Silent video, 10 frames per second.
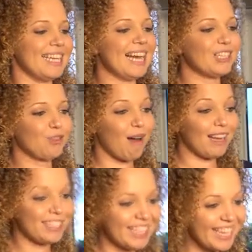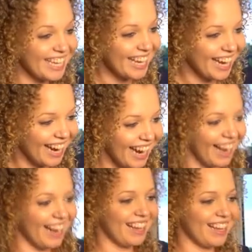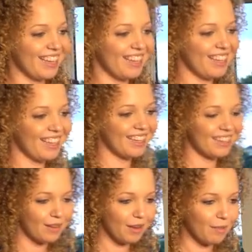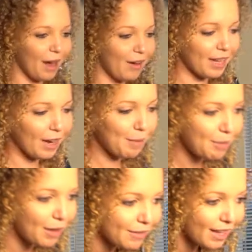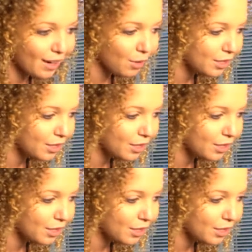Next question. Wow, a lot of people have a lot of